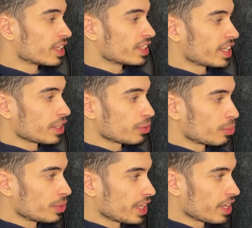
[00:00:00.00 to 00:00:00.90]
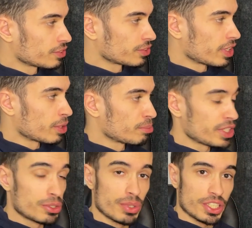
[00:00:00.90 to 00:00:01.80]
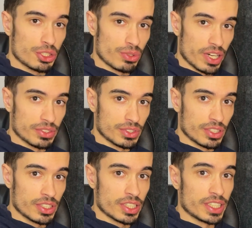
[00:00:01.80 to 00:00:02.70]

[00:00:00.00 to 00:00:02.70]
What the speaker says: Then we have a mid-range driver.